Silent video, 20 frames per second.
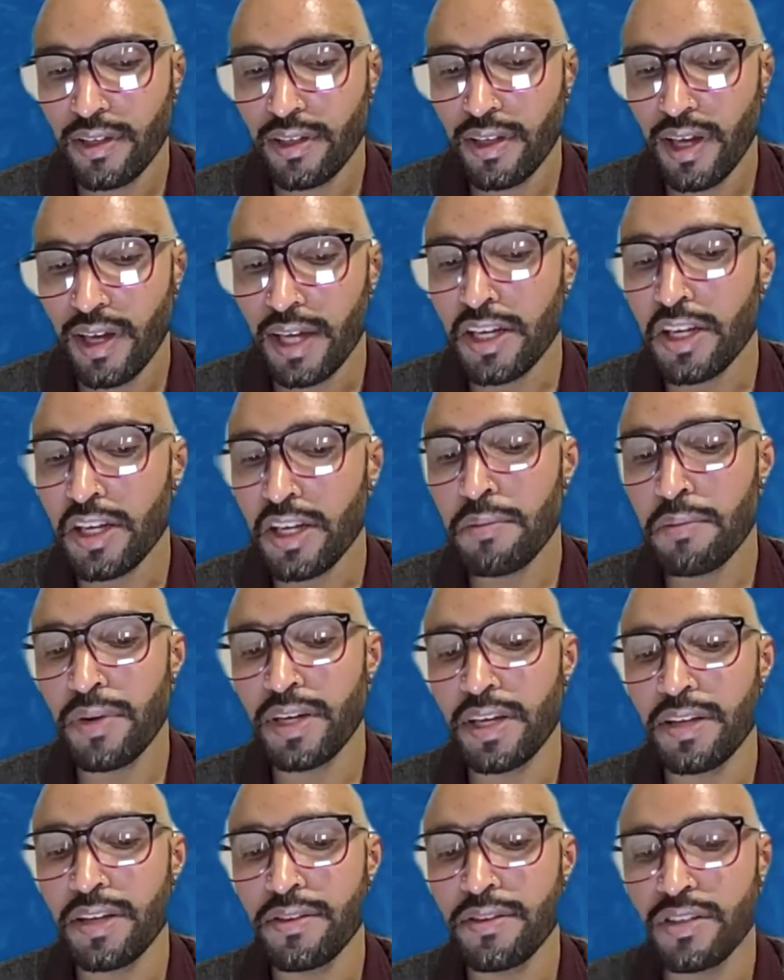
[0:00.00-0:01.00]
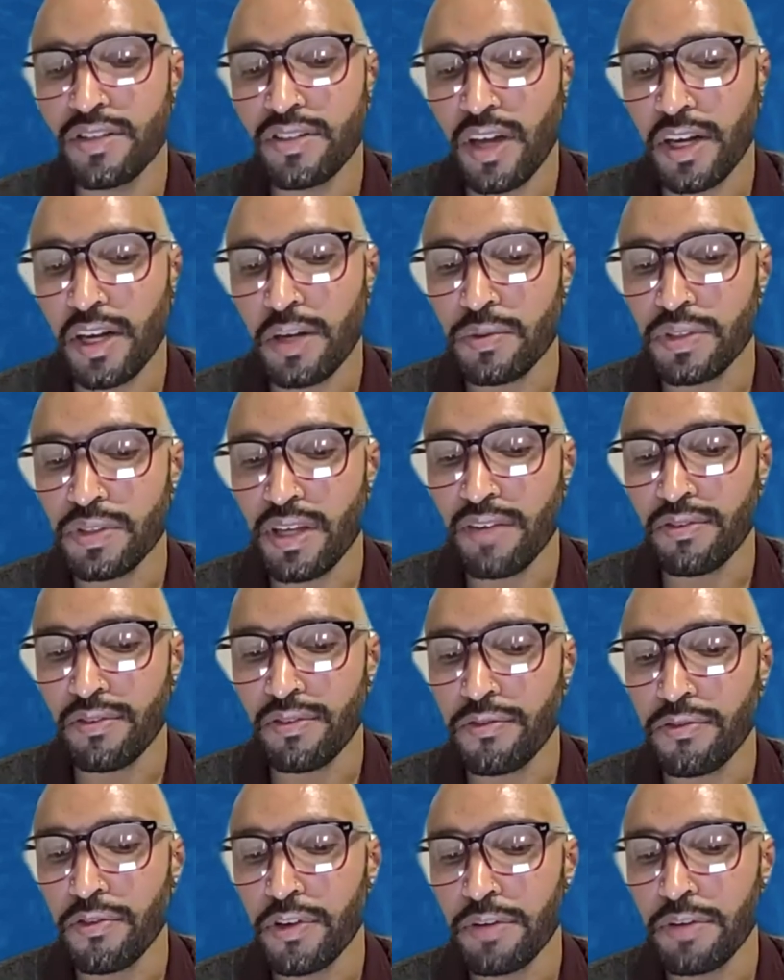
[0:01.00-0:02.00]
And anybody in the study was given
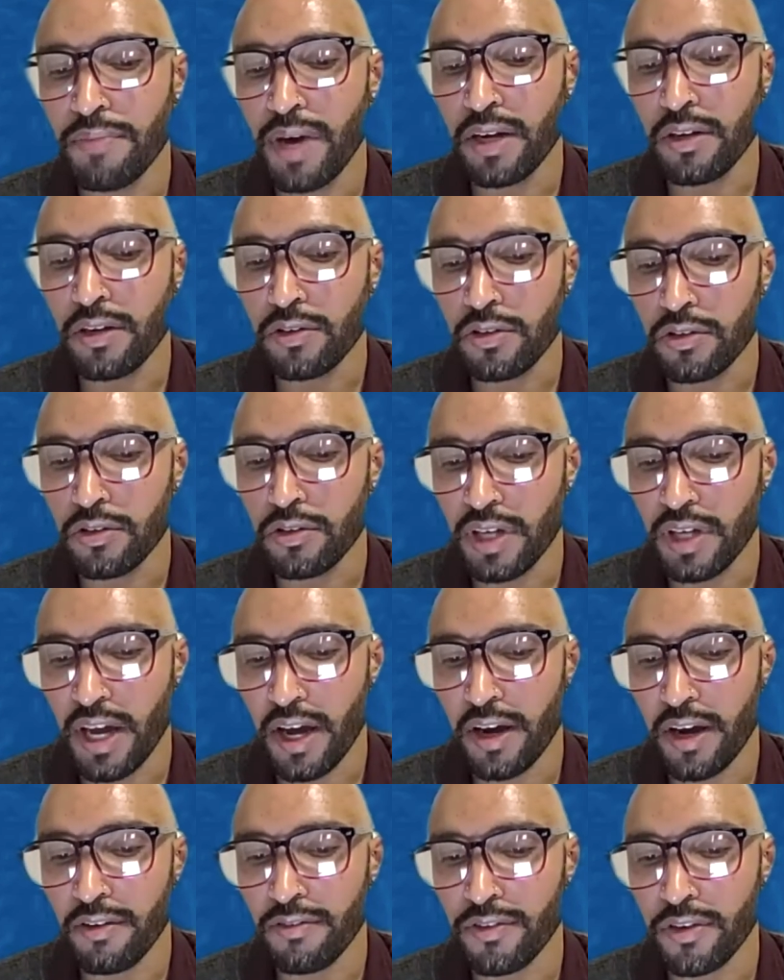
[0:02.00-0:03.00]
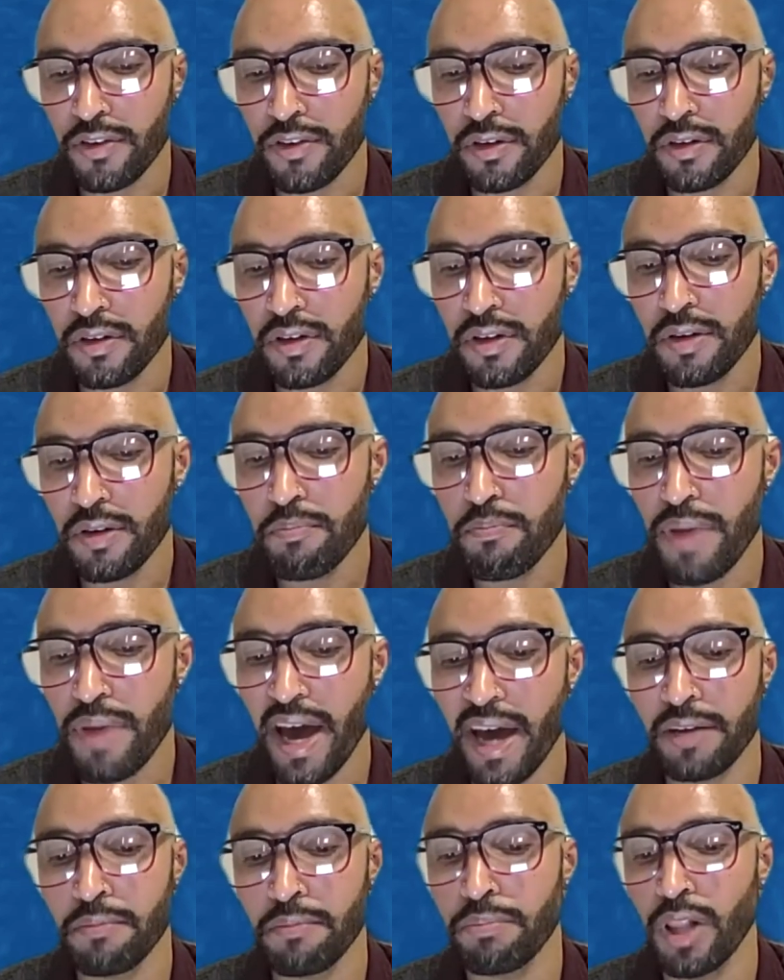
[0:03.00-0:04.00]
free medical care for
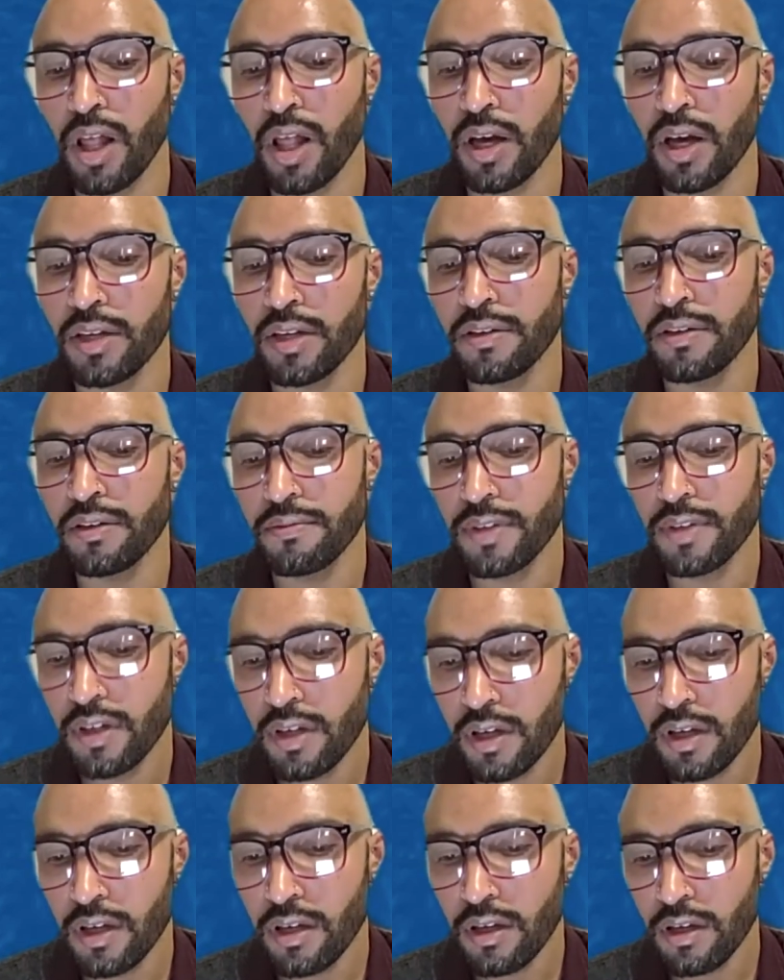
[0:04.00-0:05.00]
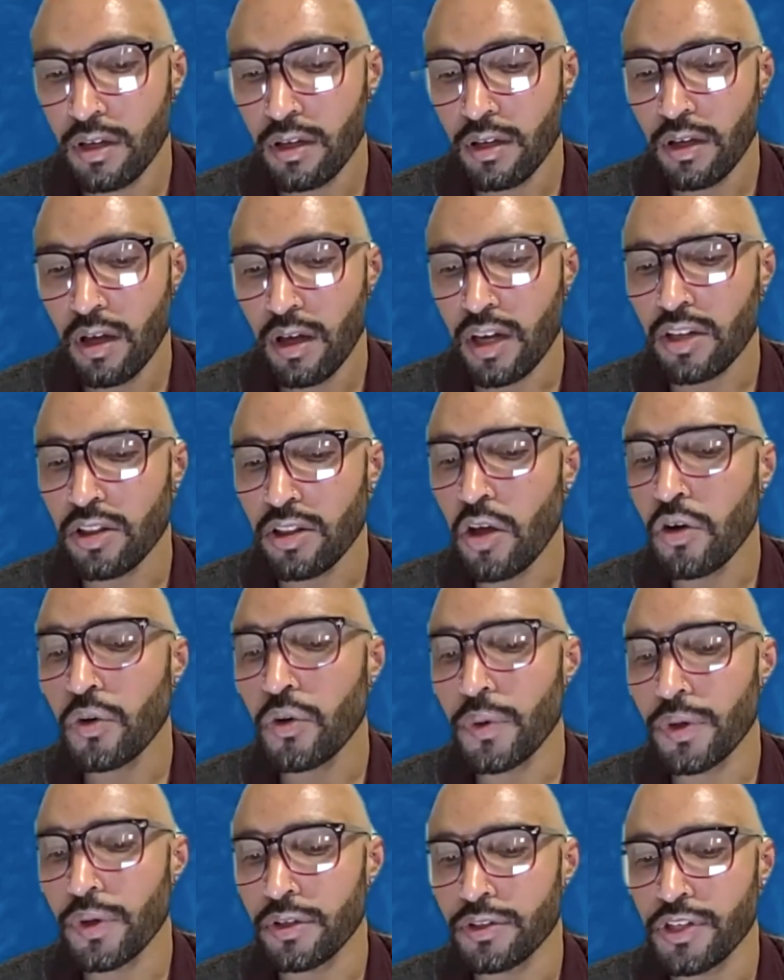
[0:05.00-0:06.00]
bad blood, a
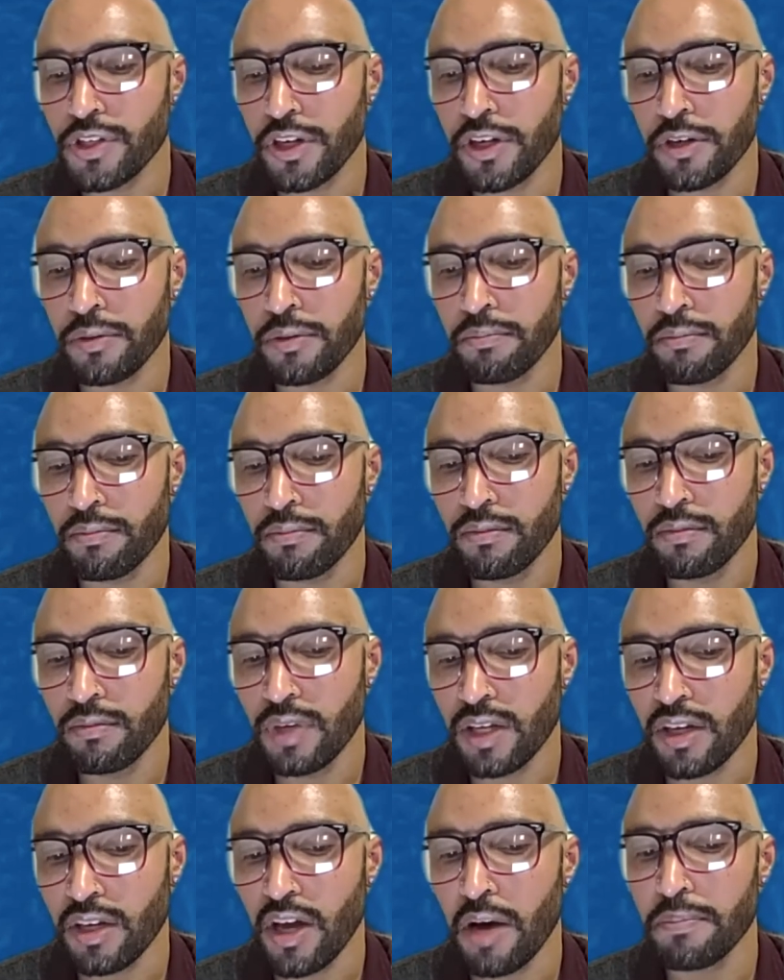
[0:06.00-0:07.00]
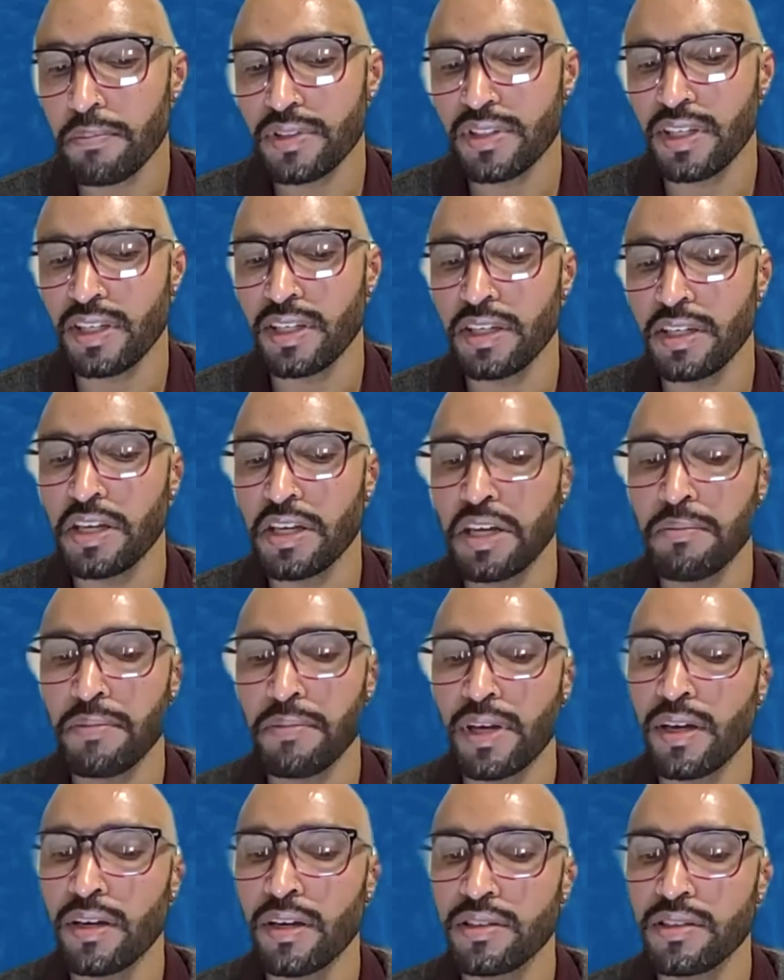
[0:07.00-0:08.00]
colloquial term encompassing
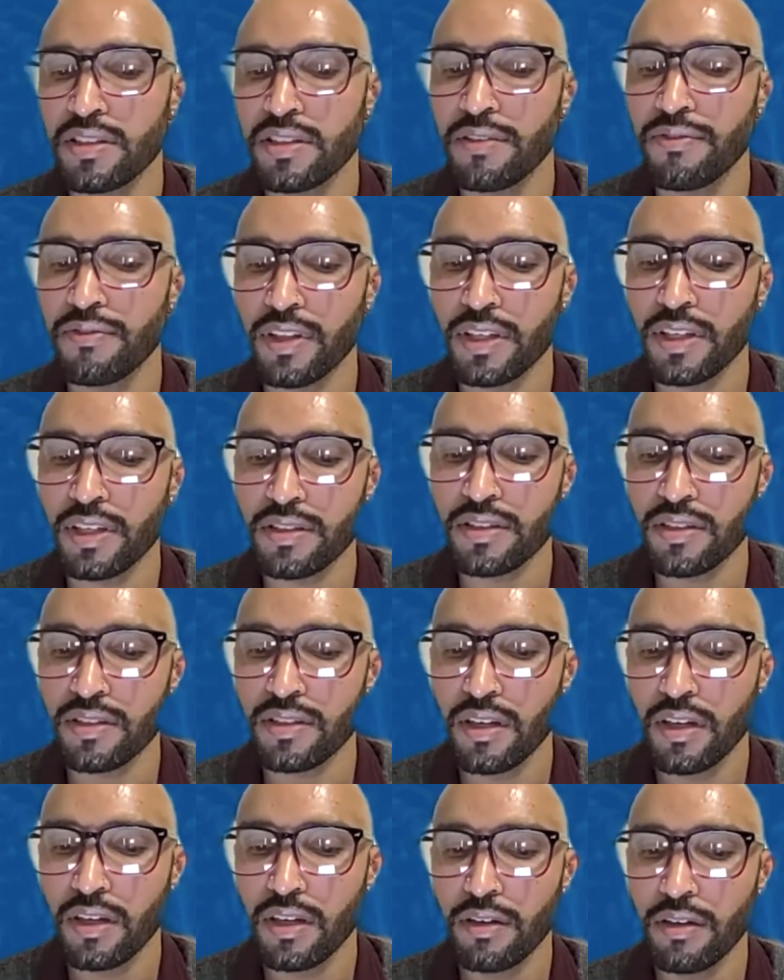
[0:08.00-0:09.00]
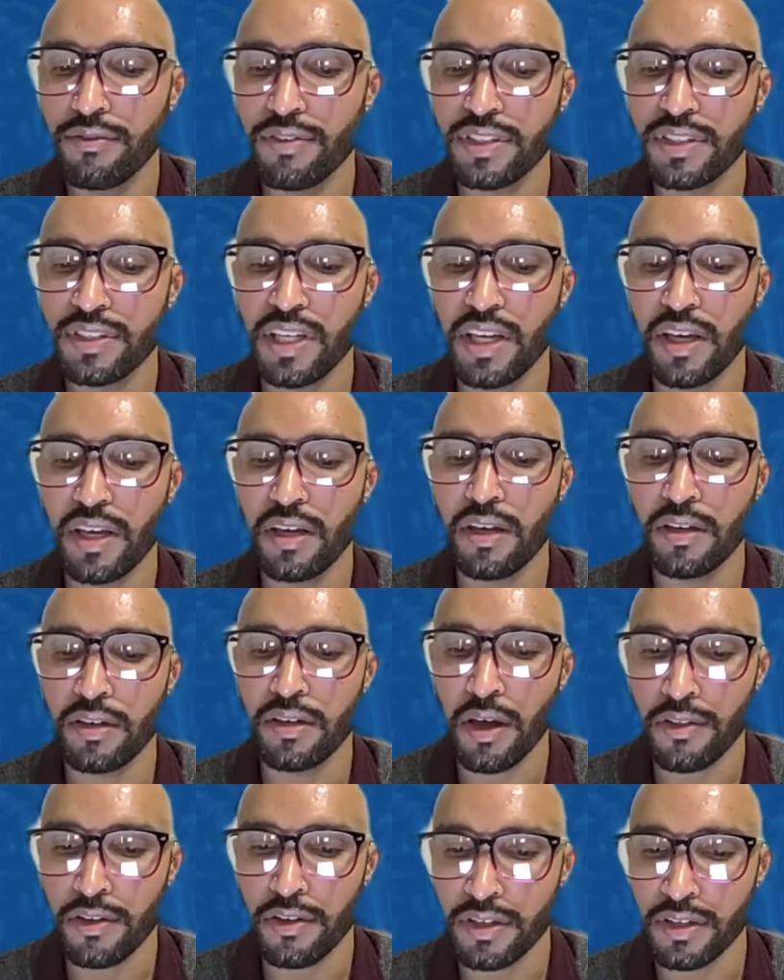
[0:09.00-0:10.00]
anemia, syphilis, fatigue, and
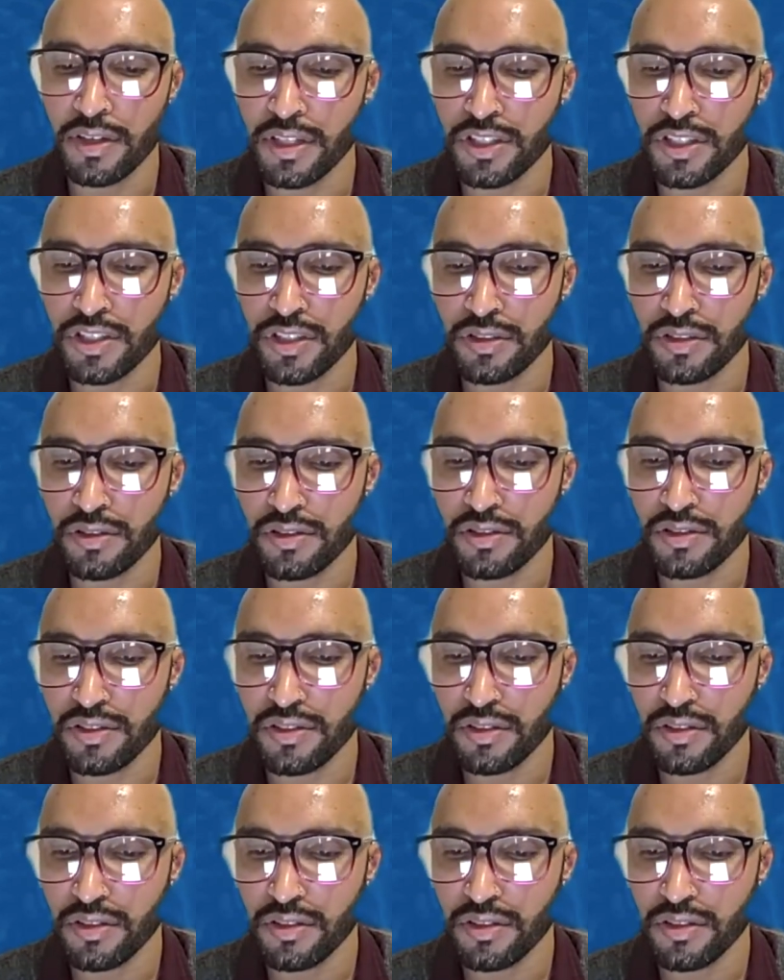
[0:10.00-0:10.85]
other conditions.